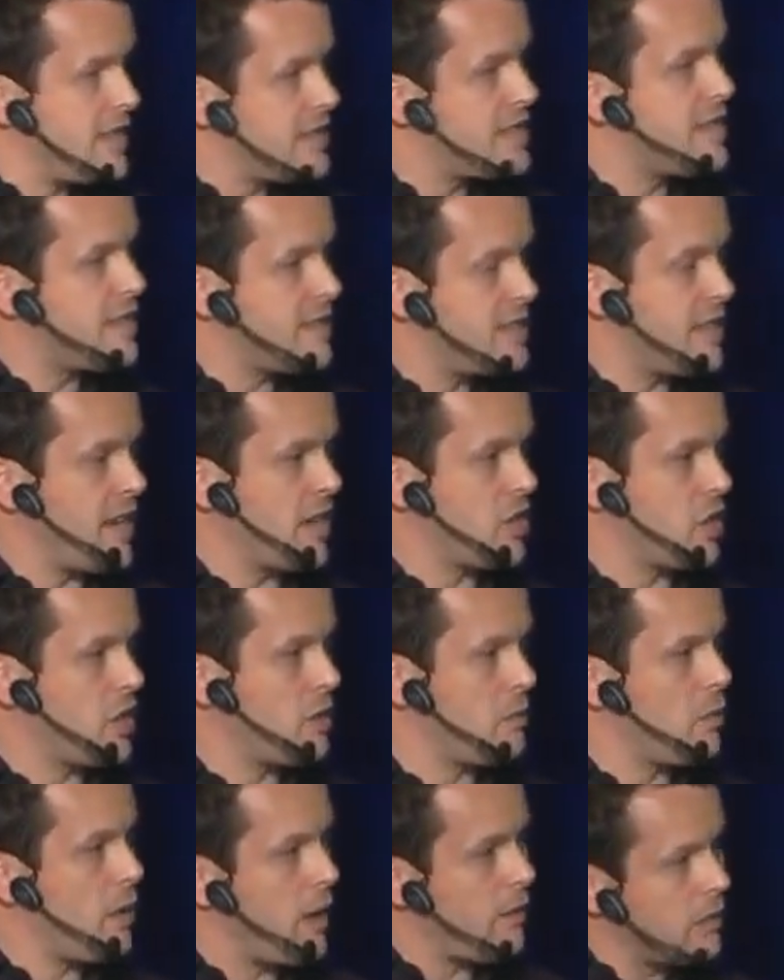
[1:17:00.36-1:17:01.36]
this
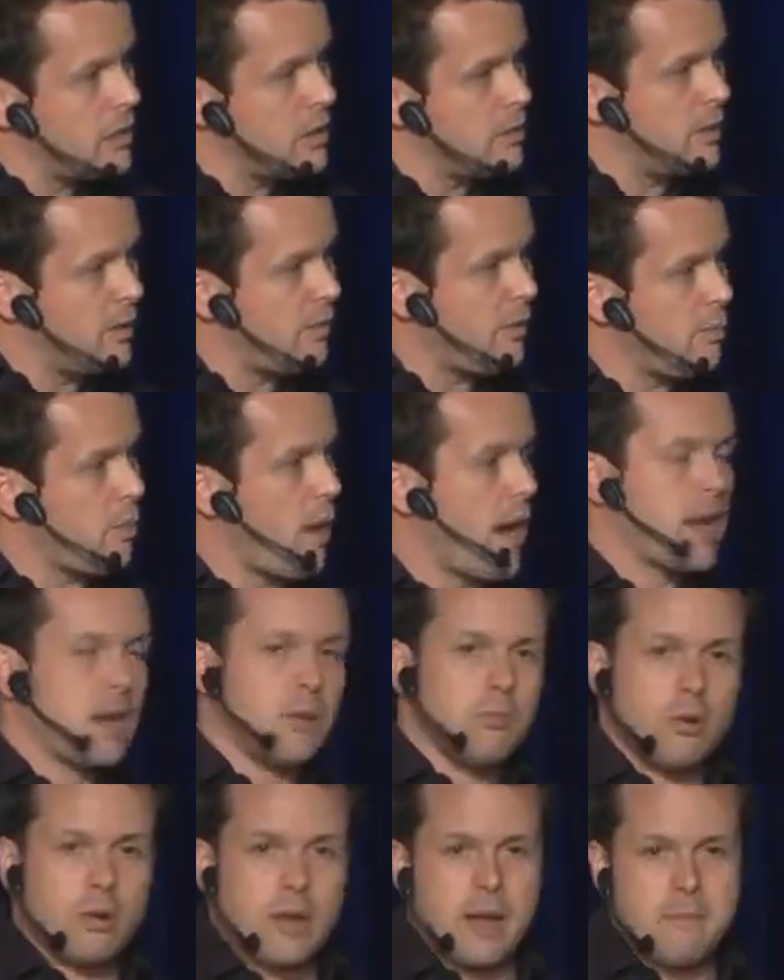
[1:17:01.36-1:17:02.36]
session. We'll have a little bit of a break
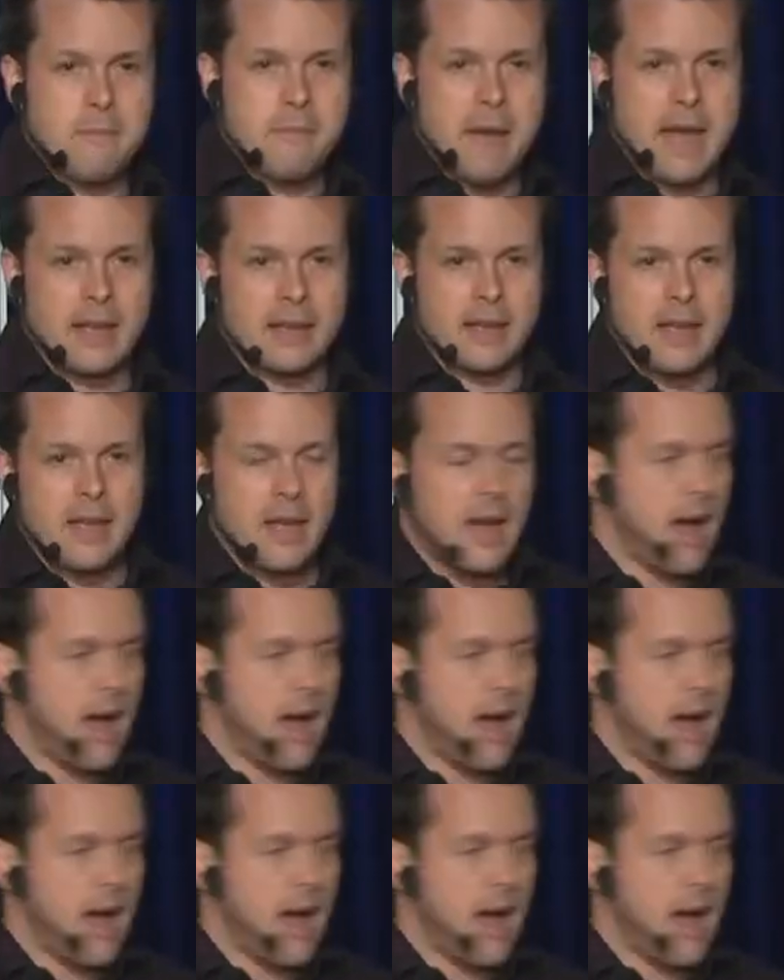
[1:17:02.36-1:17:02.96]
and we'll come back